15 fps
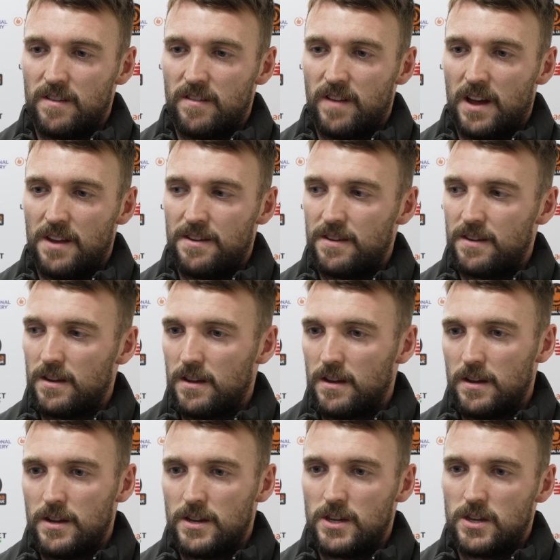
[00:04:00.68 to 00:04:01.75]
they've had
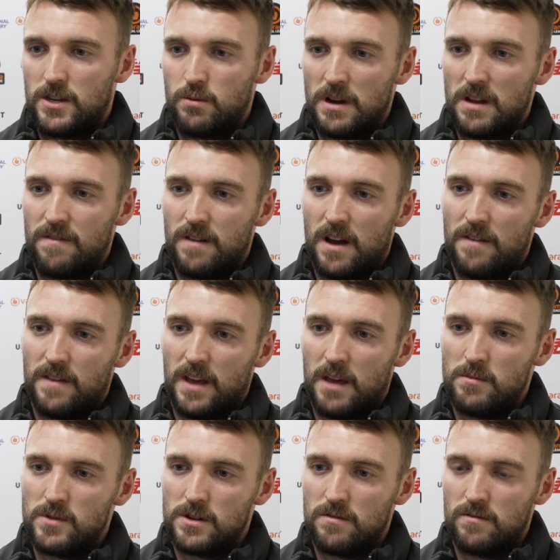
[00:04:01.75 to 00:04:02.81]
25
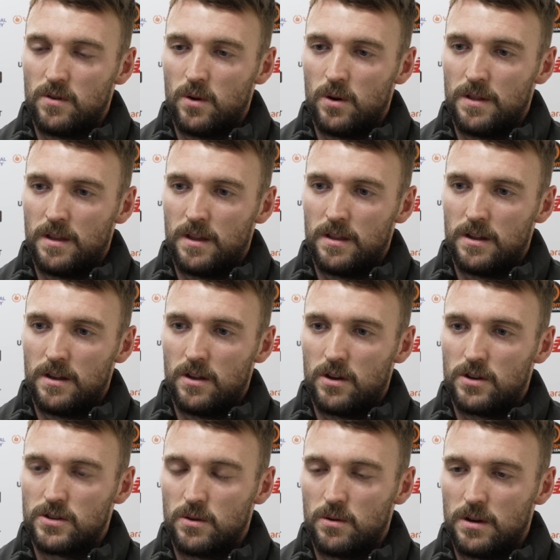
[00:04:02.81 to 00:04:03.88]
games in a row and
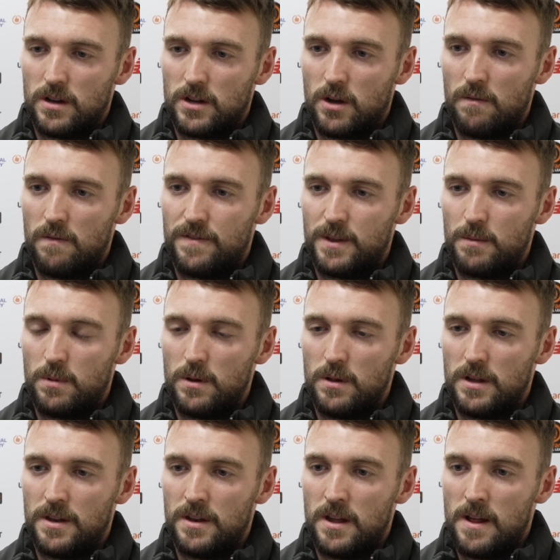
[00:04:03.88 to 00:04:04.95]
look sort of
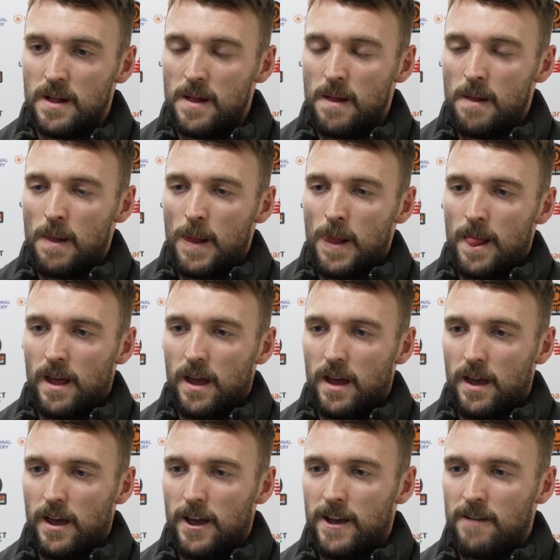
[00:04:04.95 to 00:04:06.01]
comfortable and
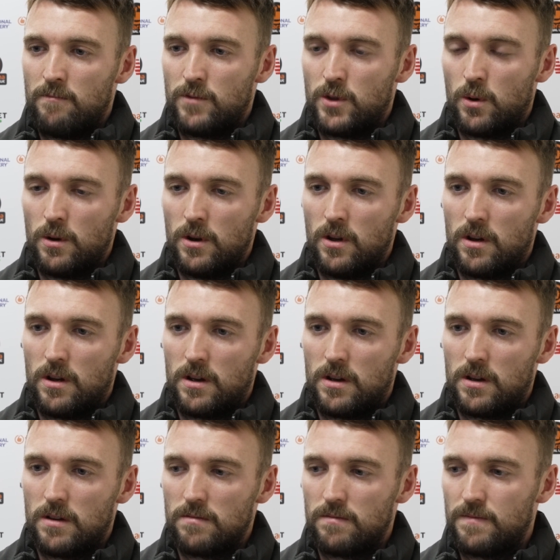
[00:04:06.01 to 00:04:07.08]
don't look
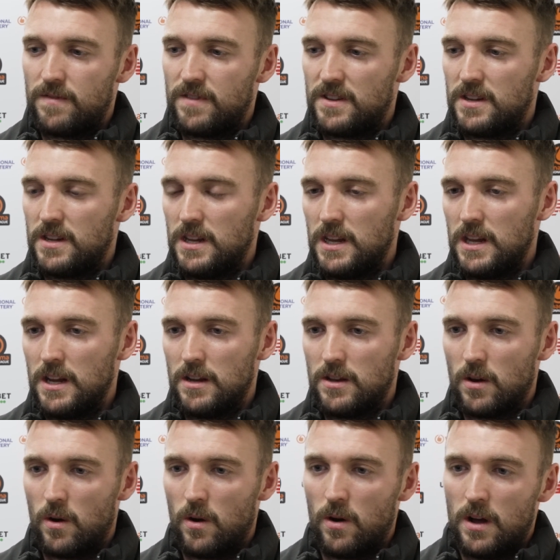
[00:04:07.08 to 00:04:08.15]
fatigued
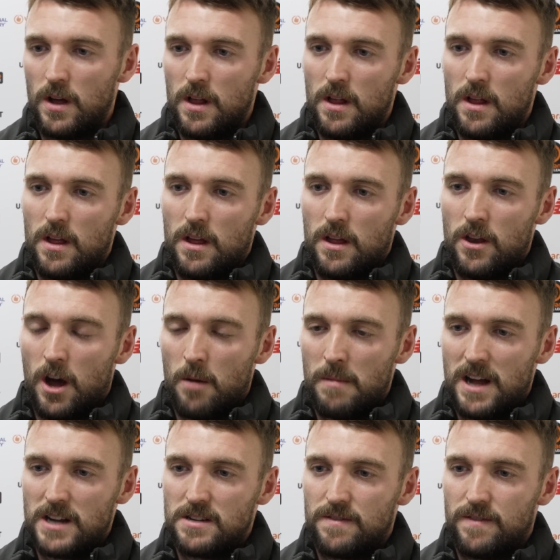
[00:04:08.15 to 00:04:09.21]
or not
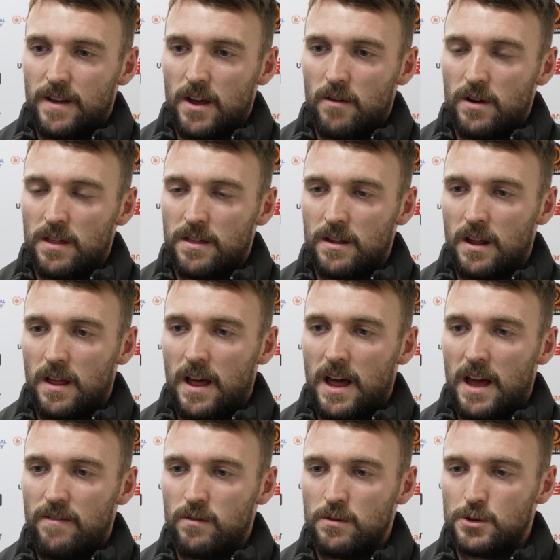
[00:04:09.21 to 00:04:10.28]
match fit or anything like
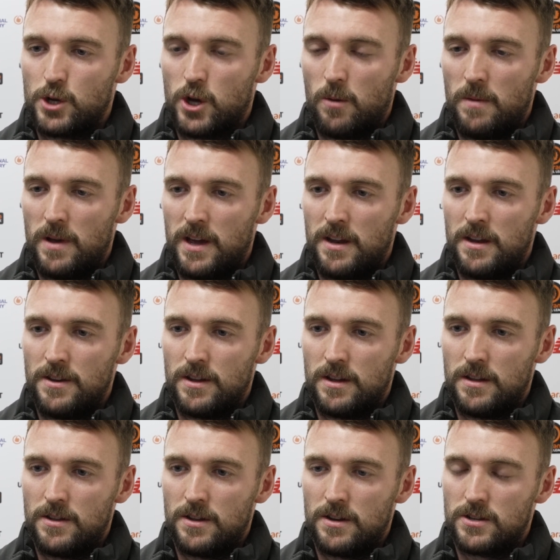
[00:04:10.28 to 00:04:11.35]
that. Everyone's come in
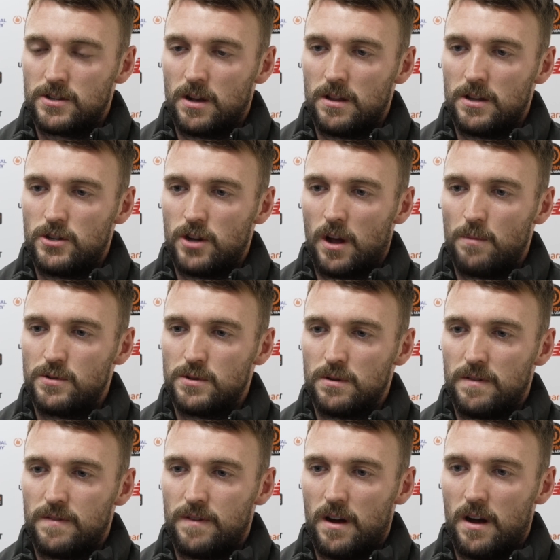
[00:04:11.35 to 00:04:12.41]
and done a solid job
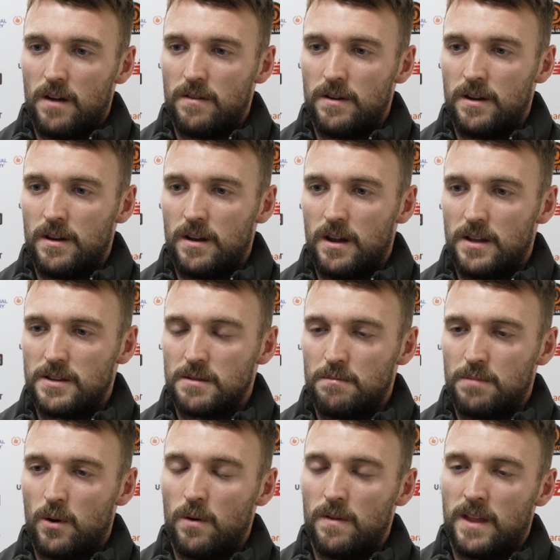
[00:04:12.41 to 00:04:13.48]
so far, and it's
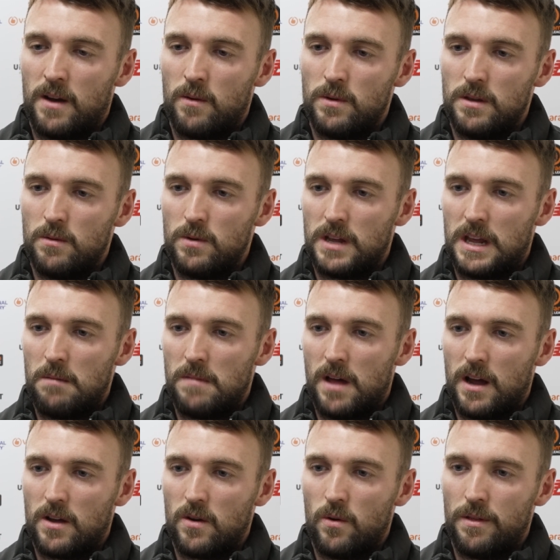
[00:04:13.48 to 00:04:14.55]
important that we keep
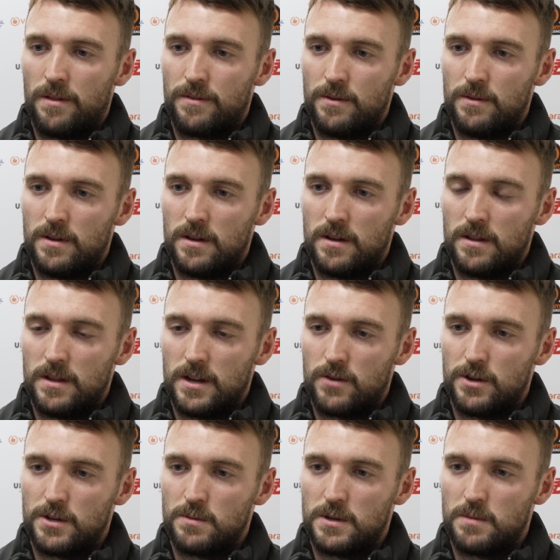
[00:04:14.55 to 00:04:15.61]
that going through the
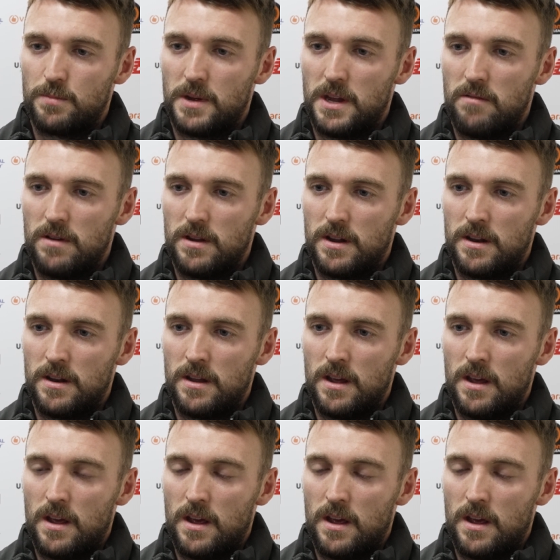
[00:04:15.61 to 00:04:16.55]
Christmas period and